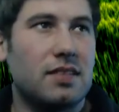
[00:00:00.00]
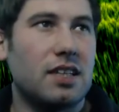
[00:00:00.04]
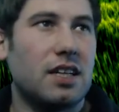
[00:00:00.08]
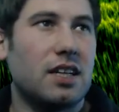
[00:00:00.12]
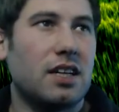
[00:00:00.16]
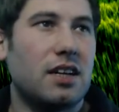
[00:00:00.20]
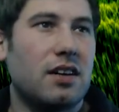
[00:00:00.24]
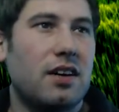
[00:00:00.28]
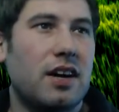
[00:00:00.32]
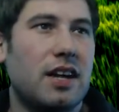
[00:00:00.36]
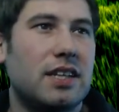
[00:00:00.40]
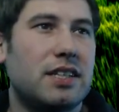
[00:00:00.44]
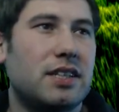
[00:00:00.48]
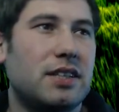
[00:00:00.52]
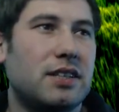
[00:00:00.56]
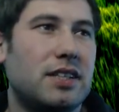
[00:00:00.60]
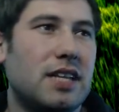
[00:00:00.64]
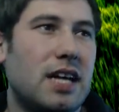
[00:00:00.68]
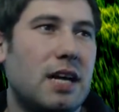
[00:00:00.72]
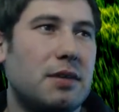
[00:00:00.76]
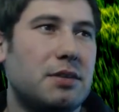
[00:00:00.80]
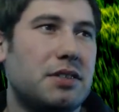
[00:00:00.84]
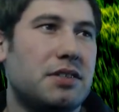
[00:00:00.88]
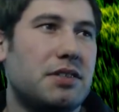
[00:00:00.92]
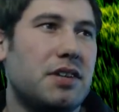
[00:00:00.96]
Go ahead and 2
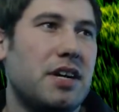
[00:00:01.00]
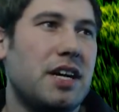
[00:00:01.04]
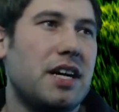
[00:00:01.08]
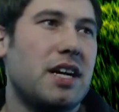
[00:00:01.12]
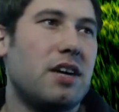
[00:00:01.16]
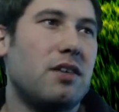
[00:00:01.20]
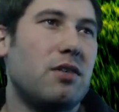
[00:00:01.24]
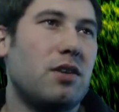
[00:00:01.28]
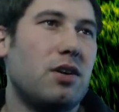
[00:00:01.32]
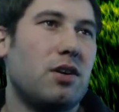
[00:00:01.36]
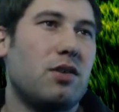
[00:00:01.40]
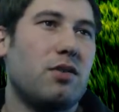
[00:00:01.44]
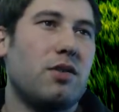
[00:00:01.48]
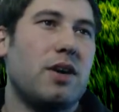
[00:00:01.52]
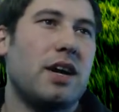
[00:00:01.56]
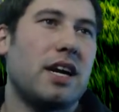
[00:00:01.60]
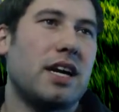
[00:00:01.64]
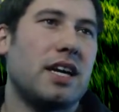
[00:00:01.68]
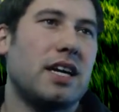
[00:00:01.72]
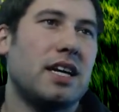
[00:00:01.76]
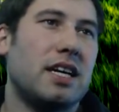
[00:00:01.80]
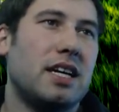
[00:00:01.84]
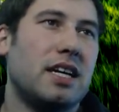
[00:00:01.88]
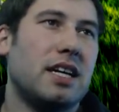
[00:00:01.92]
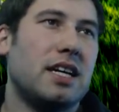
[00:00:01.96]
times this right here real quick.
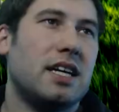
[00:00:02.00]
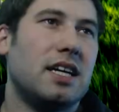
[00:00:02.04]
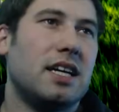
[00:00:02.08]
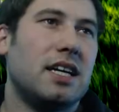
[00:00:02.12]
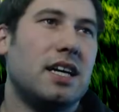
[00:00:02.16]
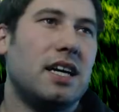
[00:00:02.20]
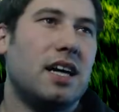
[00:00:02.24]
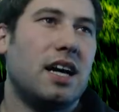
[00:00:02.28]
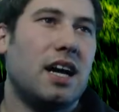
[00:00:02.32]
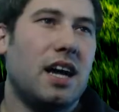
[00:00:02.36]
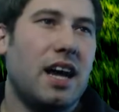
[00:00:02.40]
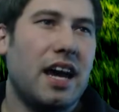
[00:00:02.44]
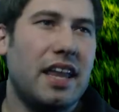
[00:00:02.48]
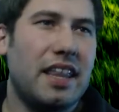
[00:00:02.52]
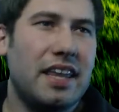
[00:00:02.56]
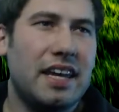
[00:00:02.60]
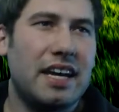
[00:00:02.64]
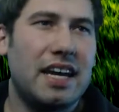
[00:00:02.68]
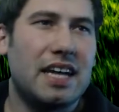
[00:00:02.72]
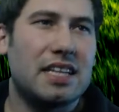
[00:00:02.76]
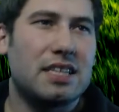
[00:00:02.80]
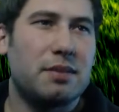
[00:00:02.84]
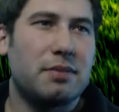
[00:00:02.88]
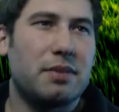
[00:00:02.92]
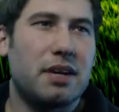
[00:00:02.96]
I think he
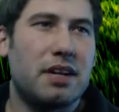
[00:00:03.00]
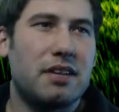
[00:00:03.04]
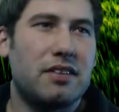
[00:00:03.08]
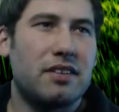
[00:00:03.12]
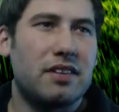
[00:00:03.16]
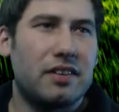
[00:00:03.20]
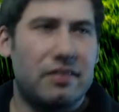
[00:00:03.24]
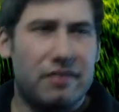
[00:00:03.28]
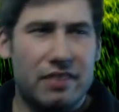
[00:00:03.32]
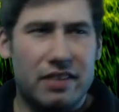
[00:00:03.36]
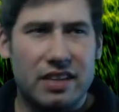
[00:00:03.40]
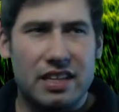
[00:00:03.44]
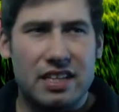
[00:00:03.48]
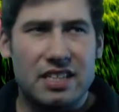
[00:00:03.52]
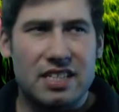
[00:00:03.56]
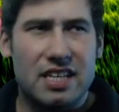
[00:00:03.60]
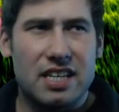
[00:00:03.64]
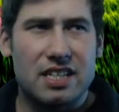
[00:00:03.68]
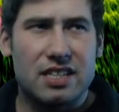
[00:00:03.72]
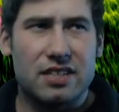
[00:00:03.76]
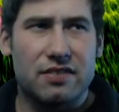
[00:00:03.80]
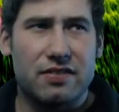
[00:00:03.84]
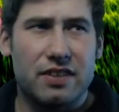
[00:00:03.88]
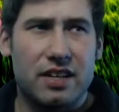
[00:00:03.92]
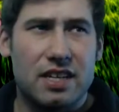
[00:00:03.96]
ends up getting
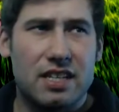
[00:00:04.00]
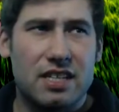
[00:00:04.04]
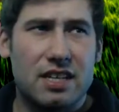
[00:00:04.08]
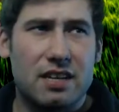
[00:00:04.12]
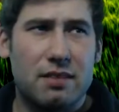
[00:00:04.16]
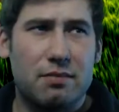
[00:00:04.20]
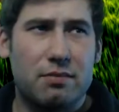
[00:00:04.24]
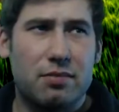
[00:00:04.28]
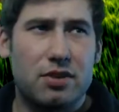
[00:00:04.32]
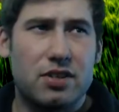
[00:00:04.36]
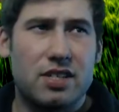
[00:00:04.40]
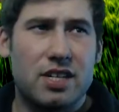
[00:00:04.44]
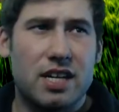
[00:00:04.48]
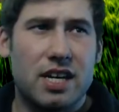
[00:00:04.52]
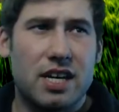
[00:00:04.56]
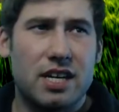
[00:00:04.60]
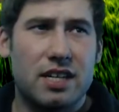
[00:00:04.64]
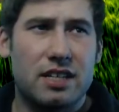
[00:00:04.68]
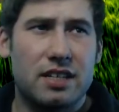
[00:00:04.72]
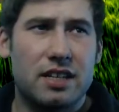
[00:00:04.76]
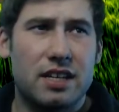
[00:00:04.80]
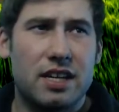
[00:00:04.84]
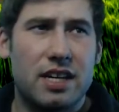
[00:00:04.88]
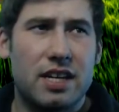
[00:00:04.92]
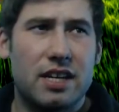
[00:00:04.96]
56 or 57%.
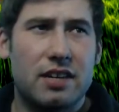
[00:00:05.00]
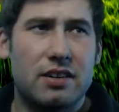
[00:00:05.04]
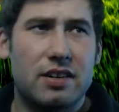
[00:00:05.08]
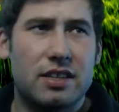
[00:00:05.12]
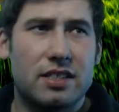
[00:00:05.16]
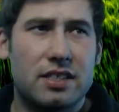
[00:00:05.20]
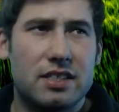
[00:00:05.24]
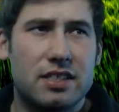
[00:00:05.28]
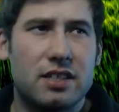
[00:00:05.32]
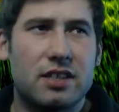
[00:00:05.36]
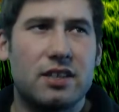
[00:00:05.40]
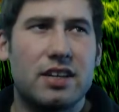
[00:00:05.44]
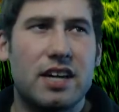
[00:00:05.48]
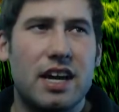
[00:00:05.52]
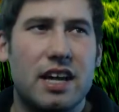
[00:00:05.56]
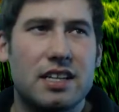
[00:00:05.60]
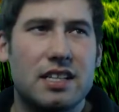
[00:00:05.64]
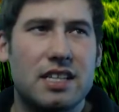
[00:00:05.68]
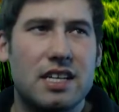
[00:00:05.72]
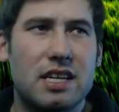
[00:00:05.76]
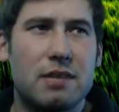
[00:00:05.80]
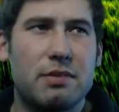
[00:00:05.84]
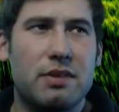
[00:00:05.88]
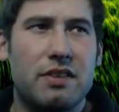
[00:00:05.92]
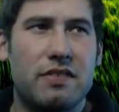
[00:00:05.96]
Anyways, so yeah, it's
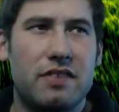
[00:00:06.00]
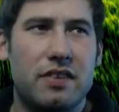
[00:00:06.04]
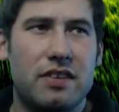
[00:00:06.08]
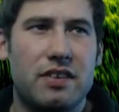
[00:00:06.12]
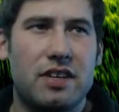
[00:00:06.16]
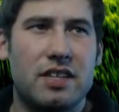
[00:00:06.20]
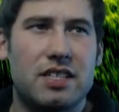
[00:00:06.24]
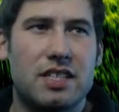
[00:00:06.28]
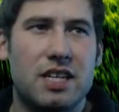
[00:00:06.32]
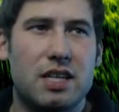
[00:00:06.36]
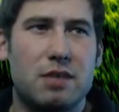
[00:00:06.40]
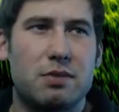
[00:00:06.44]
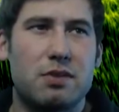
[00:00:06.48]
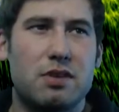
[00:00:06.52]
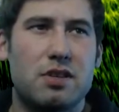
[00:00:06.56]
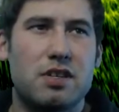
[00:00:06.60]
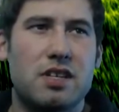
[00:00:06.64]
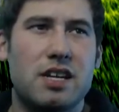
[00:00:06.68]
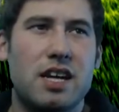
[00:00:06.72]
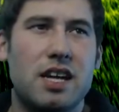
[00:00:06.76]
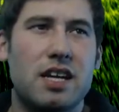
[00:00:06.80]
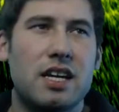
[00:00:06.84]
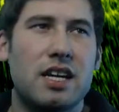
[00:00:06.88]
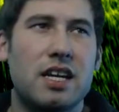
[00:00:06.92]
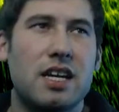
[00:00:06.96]
gonna be
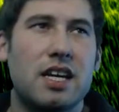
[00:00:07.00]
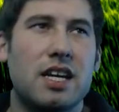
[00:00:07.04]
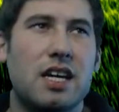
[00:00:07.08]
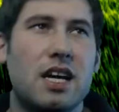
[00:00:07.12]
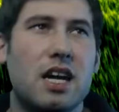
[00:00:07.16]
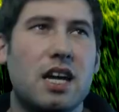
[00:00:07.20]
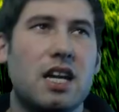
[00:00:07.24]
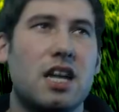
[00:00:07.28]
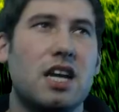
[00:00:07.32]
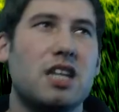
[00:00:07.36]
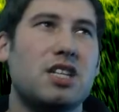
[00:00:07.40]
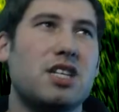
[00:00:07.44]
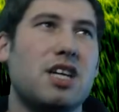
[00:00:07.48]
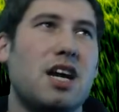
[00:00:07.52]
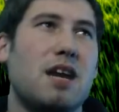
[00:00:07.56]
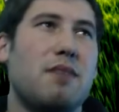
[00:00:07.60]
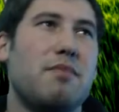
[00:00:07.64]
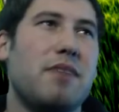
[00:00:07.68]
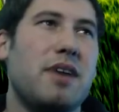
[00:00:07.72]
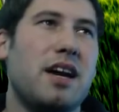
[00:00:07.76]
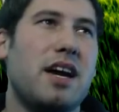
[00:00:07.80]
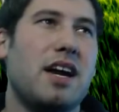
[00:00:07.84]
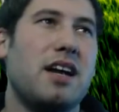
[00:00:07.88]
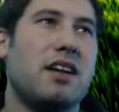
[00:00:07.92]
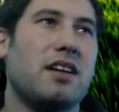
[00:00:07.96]
56%. Good job,
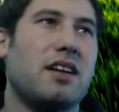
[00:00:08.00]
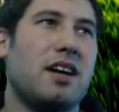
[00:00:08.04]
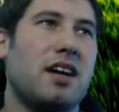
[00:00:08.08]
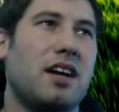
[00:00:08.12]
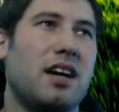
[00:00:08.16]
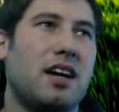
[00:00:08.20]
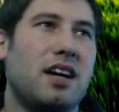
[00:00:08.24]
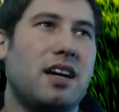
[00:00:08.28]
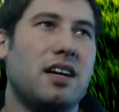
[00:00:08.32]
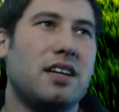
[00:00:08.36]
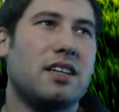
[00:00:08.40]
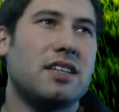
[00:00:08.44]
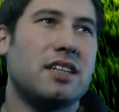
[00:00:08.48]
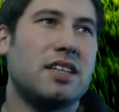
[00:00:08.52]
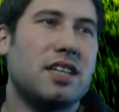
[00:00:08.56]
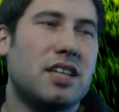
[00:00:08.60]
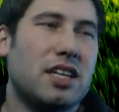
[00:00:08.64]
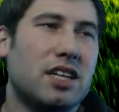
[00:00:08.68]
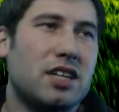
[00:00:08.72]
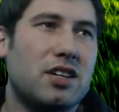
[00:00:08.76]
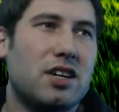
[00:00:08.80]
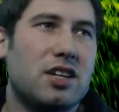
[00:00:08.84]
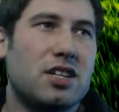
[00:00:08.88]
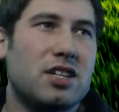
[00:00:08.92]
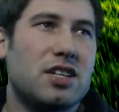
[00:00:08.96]
man.
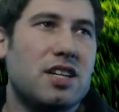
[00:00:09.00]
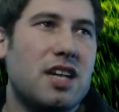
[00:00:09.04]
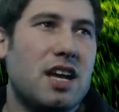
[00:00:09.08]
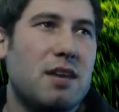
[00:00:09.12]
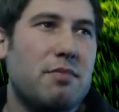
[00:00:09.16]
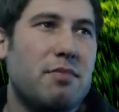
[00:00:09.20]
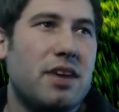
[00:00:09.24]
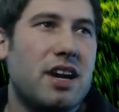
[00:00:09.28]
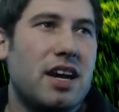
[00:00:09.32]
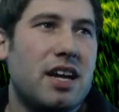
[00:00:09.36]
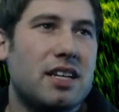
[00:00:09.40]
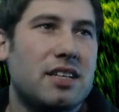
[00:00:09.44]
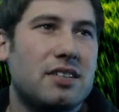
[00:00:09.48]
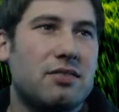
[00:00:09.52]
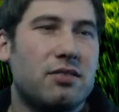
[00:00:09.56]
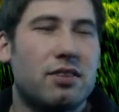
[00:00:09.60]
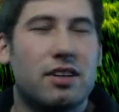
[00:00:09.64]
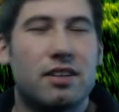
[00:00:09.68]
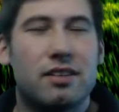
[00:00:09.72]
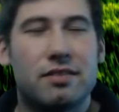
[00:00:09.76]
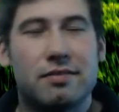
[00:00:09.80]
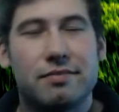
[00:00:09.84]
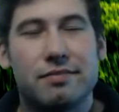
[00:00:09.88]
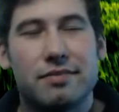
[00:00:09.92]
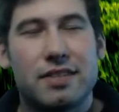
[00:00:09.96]
Crushing that base.
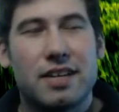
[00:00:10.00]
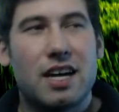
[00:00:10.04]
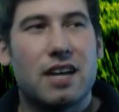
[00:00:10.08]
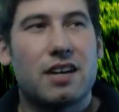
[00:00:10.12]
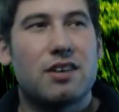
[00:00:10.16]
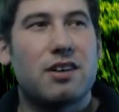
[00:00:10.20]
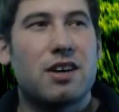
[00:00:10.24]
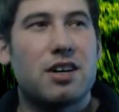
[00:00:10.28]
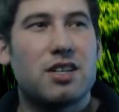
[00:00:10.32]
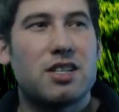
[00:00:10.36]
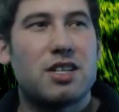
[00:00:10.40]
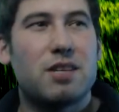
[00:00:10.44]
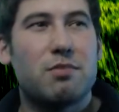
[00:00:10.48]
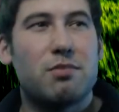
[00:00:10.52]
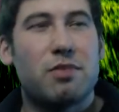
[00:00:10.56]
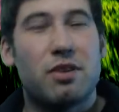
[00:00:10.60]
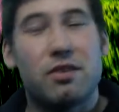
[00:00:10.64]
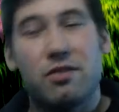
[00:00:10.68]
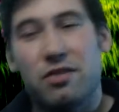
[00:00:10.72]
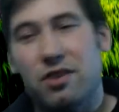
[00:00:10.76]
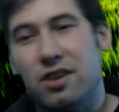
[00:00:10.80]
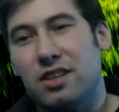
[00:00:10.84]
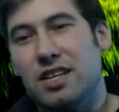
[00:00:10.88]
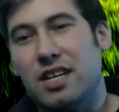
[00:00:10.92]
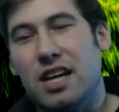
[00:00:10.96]
Well, not crushing it, but
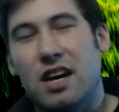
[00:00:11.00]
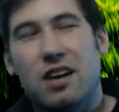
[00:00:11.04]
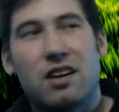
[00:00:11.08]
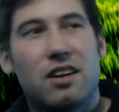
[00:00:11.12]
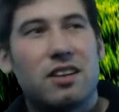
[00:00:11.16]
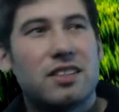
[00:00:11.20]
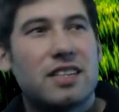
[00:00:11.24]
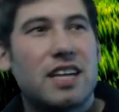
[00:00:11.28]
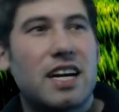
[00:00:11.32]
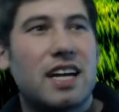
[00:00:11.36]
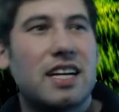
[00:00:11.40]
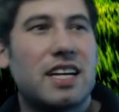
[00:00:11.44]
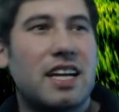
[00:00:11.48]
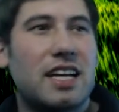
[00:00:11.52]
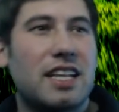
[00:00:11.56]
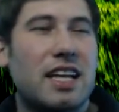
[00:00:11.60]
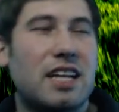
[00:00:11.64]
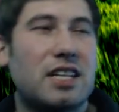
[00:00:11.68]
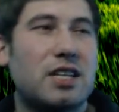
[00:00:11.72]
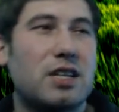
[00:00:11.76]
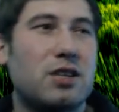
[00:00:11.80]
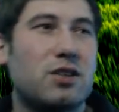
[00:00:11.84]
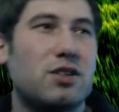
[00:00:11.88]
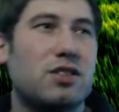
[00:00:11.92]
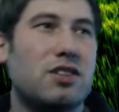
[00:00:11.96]
for a Town Hall 10, getting that
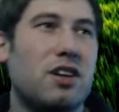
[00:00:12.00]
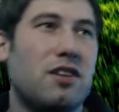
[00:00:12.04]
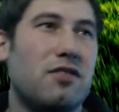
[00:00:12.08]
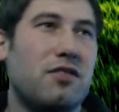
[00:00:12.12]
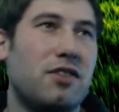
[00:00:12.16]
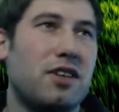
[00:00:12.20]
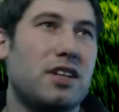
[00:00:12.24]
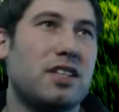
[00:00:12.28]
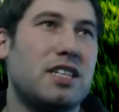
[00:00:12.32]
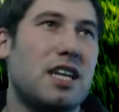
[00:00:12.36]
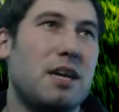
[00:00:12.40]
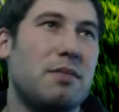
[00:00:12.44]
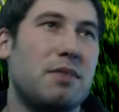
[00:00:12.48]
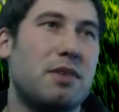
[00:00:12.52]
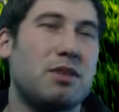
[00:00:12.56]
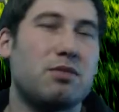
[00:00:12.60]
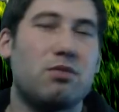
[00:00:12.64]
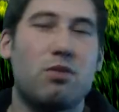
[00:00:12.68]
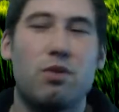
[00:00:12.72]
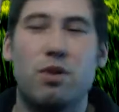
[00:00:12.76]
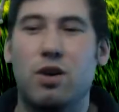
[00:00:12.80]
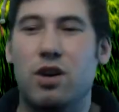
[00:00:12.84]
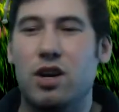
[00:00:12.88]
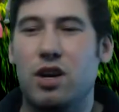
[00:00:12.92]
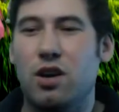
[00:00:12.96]
2 star for the team, that's what
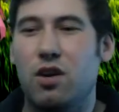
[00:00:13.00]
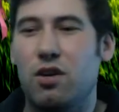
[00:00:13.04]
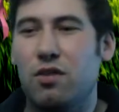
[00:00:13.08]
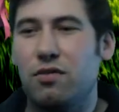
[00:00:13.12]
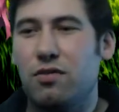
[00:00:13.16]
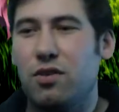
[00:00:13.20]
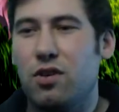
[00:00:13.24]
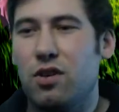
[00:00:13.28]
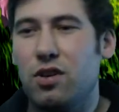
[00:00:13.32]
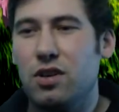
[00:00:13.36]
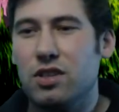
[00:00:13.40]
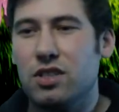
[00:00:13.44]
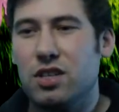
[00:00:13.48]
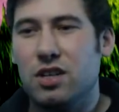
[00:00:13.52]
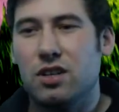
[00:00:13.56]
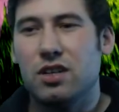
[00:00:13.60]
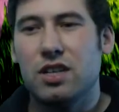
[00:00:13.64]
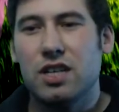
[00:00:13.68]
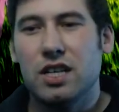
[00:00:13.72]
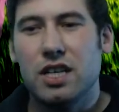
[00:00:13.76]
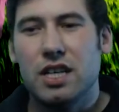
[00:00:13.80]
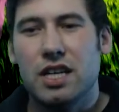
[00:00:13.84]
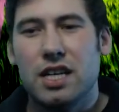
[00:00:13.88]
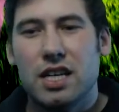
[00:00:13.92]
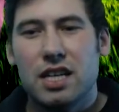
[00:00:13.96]
we were going for. So,
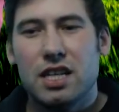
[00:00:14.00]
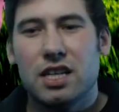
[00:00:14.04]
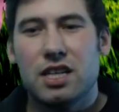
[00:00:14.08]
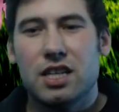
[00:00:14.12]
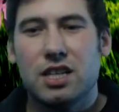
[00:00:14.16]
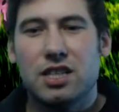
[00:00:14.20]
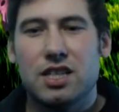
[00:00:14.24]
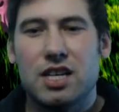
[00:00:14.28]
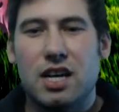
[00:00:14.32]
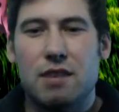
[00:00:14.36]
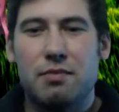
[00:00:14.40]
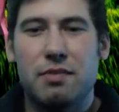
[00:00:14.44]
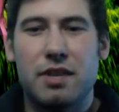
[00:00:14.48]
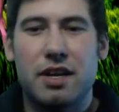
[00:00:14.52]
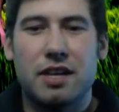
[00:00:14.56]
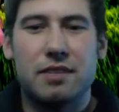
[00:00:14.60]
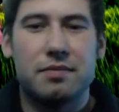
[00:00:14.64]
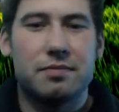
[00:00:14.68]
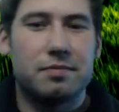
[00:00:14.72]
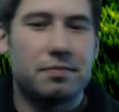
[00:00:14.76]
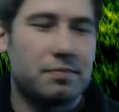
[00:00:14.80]
good job, man.